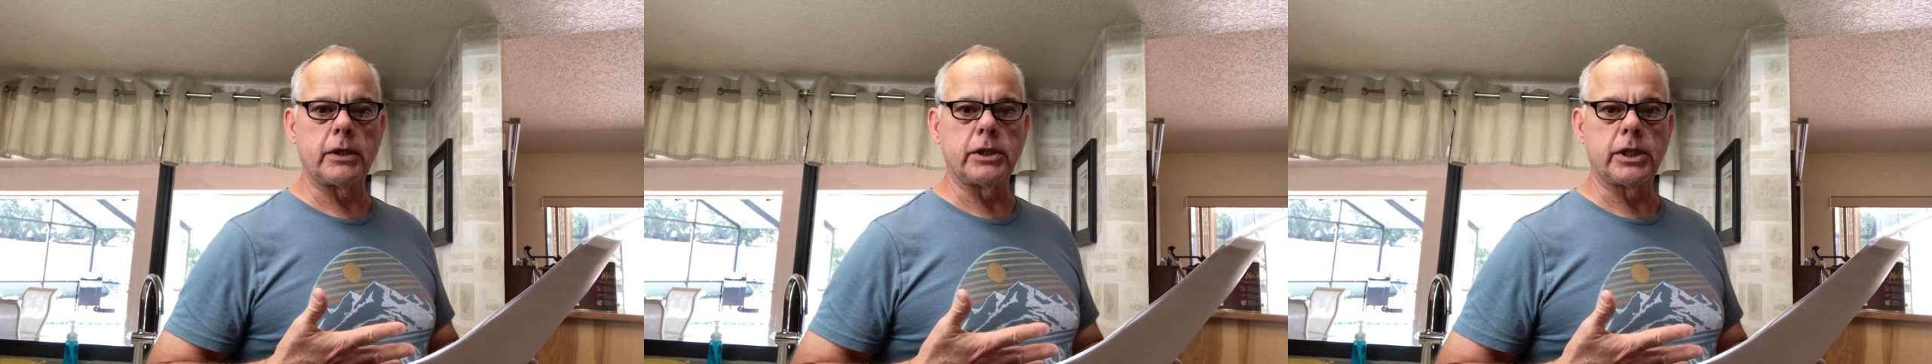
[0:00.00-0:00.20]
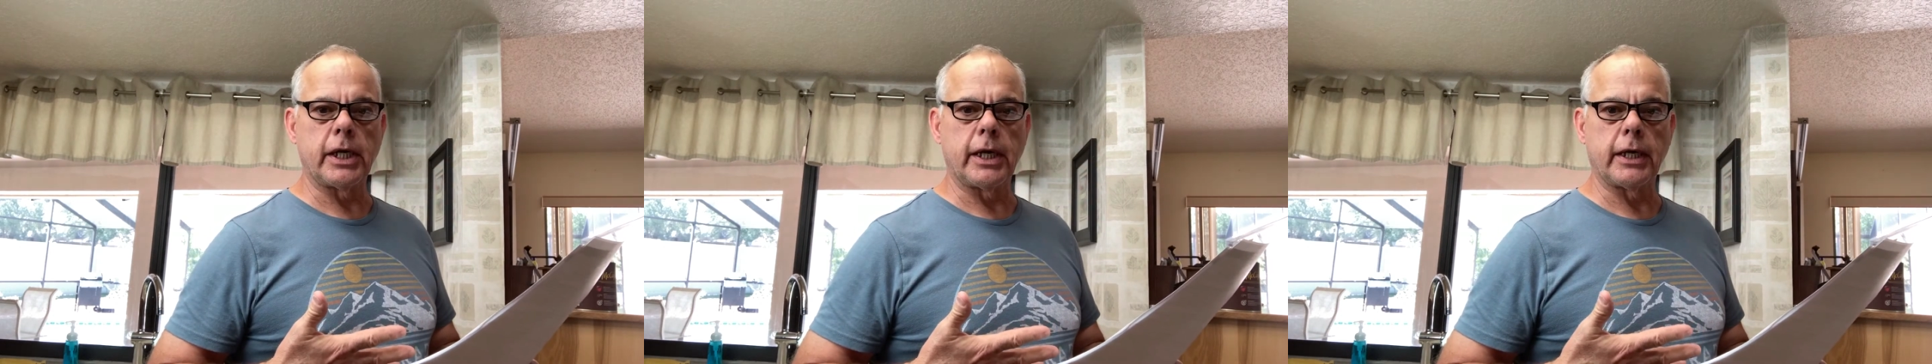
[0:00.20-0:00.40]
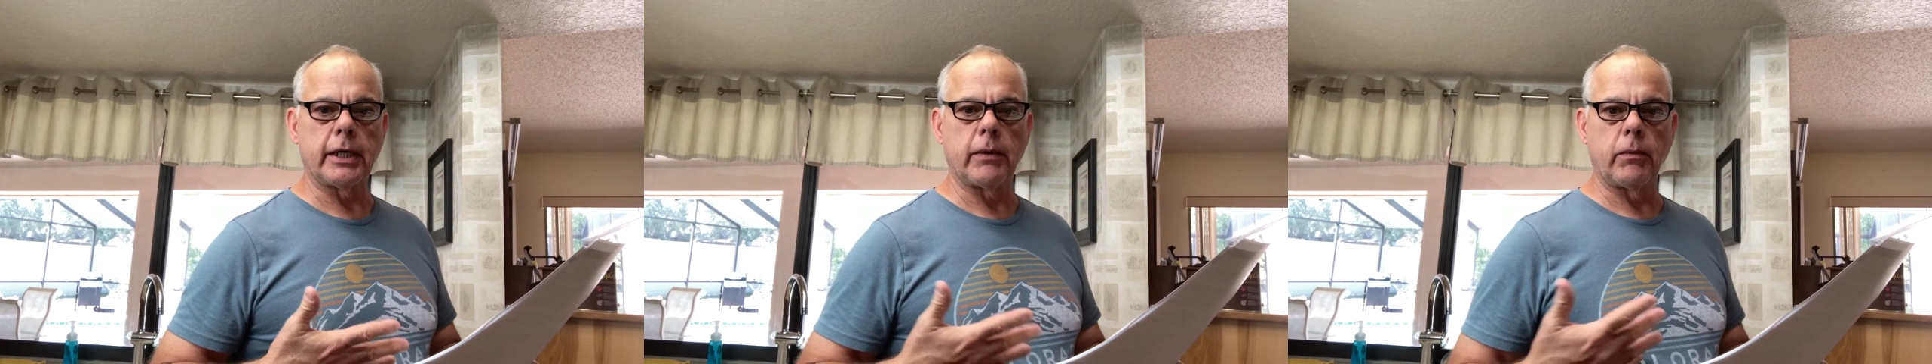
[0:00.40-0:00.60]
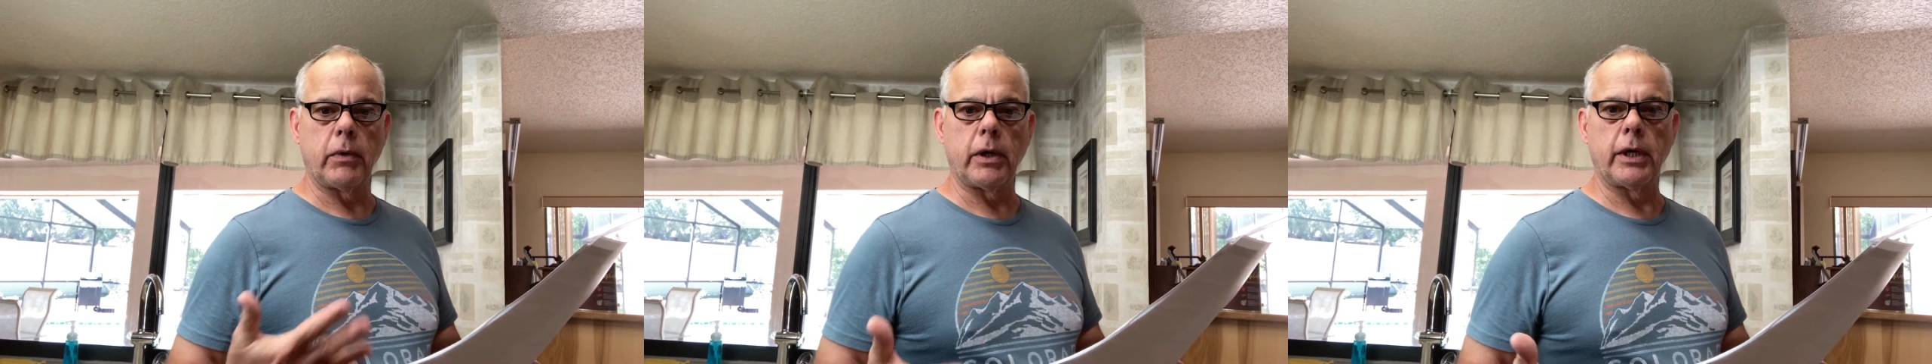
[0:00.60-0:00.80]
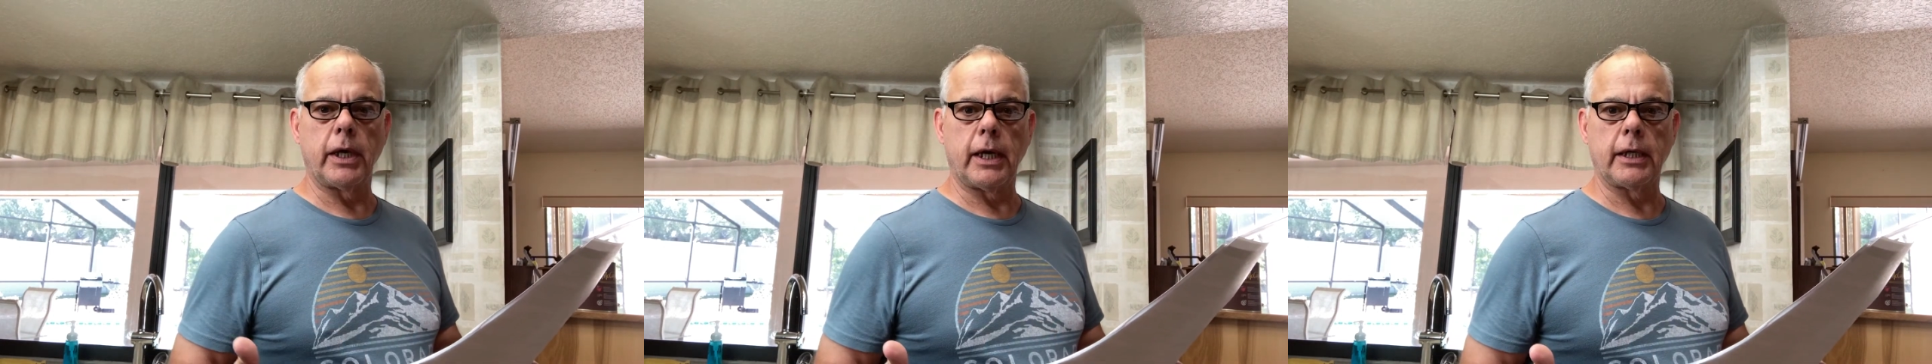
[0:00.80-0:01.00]
check and
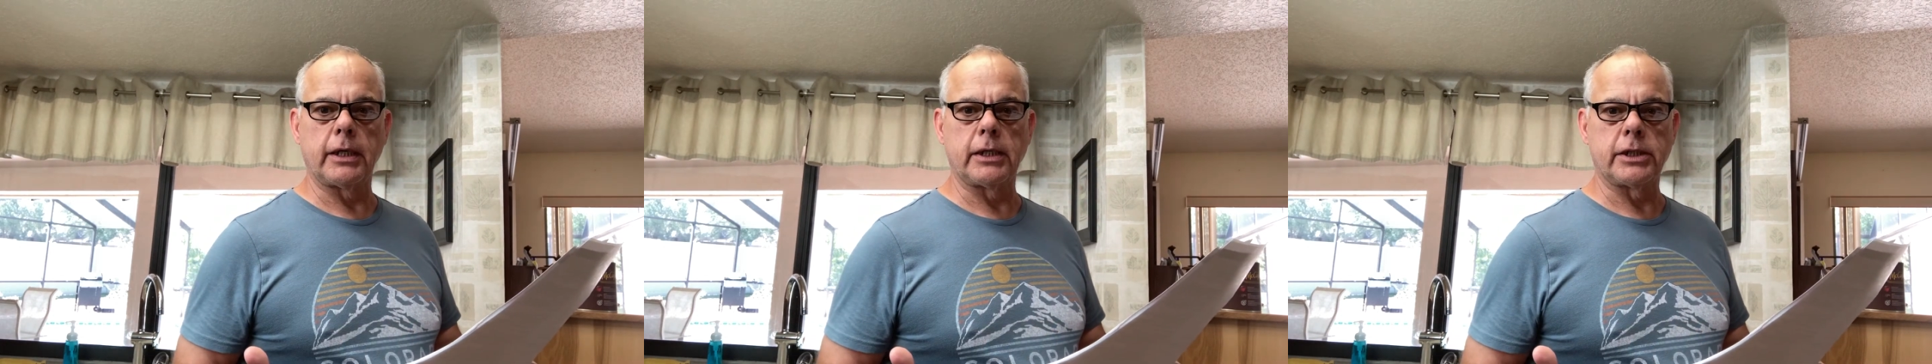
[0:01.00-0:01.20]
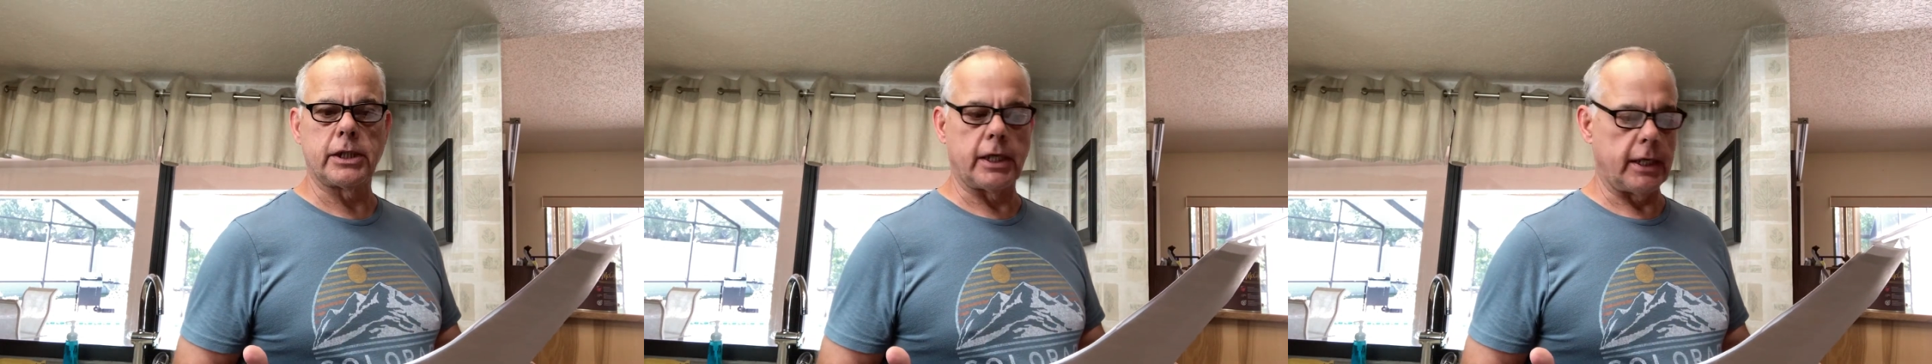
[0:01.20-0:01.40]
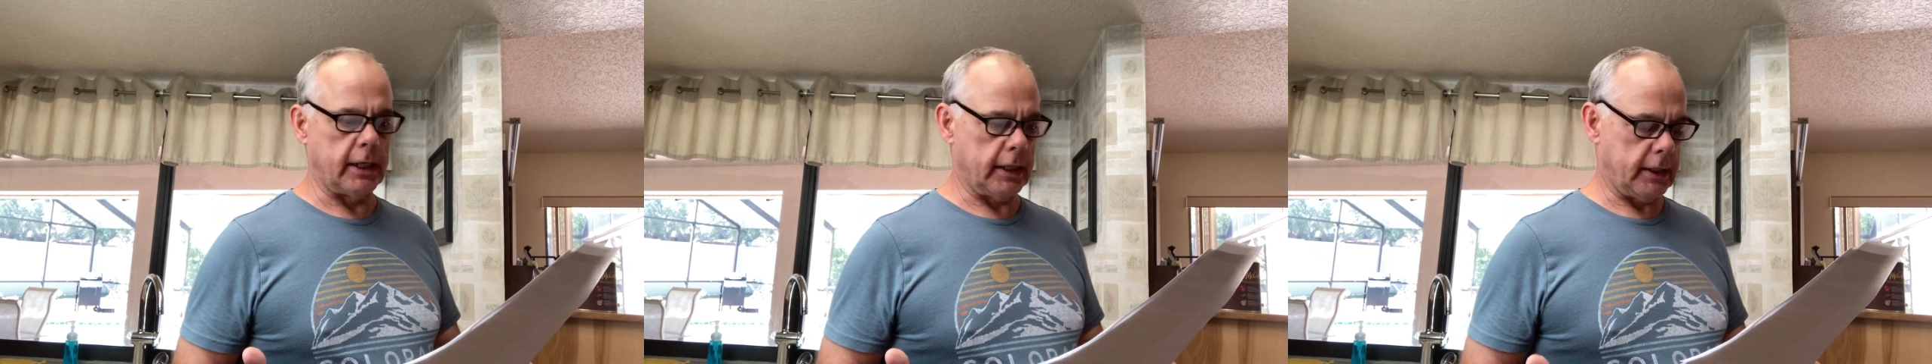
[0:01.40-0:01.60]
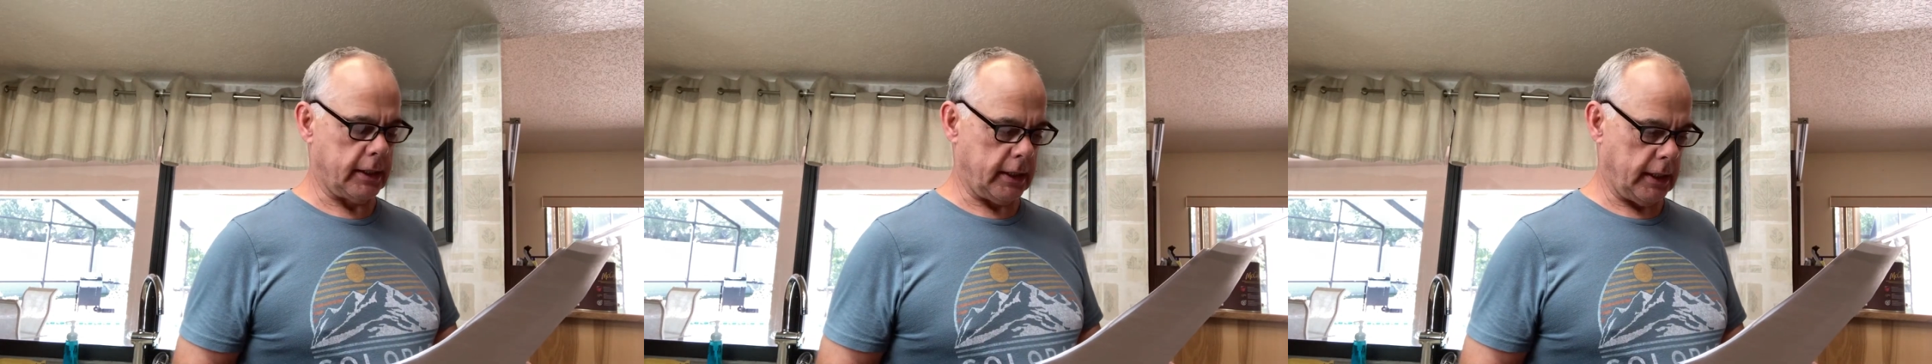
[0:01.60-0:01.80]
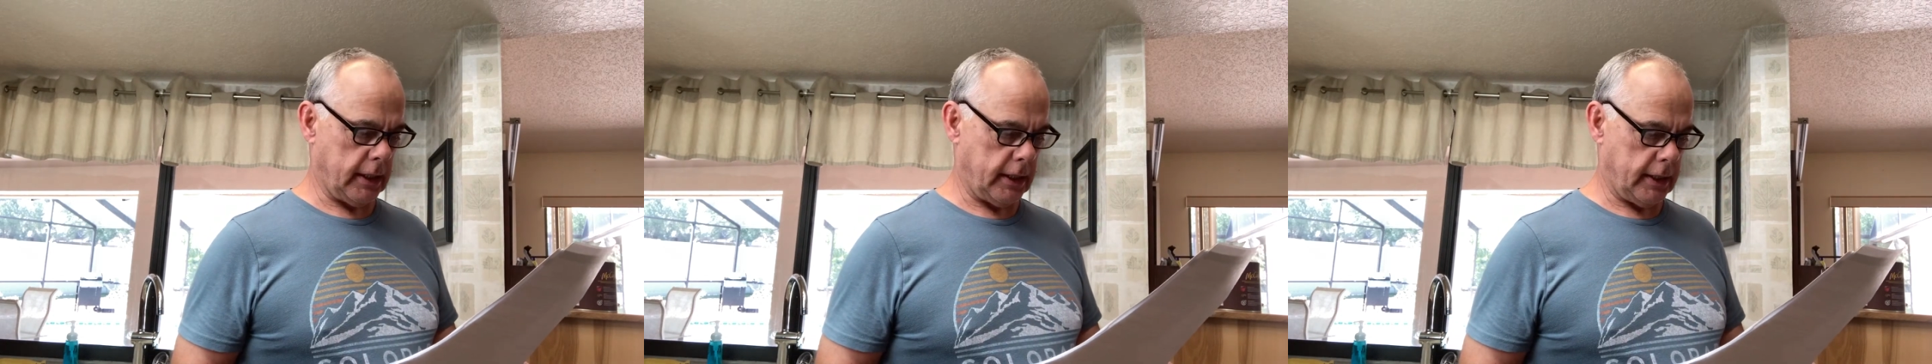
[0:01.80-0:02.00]
what not to
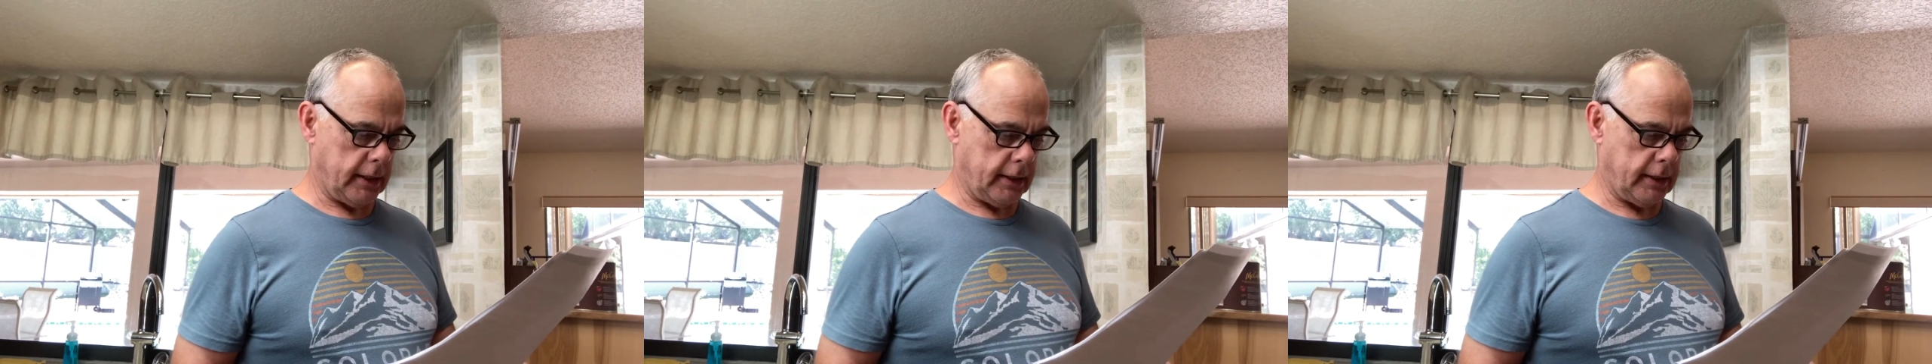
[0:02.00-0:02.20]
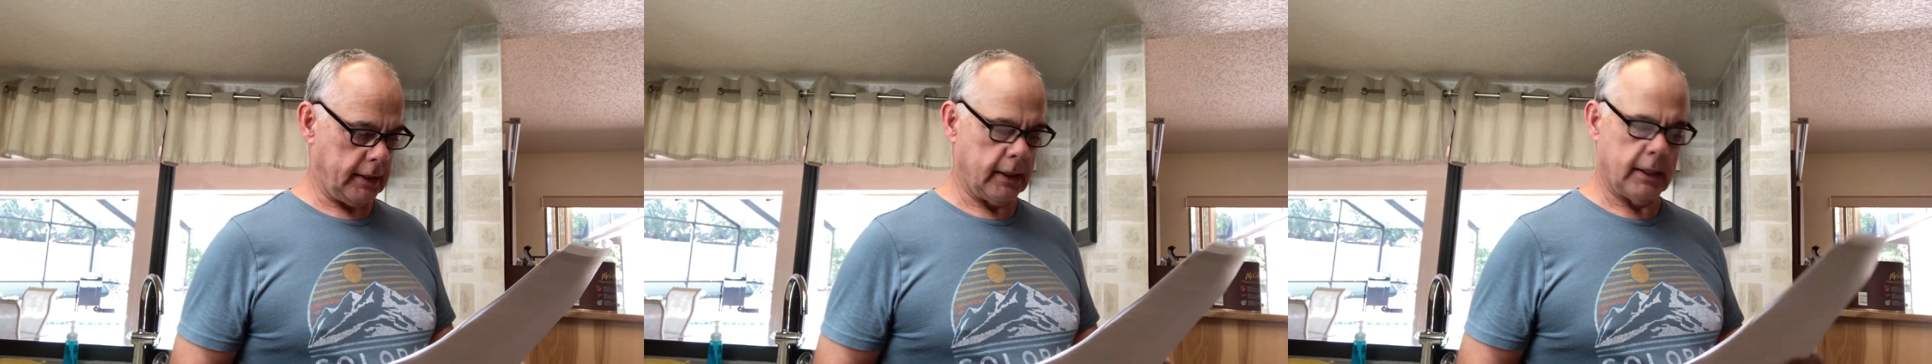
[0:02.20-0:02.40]
check. Uh,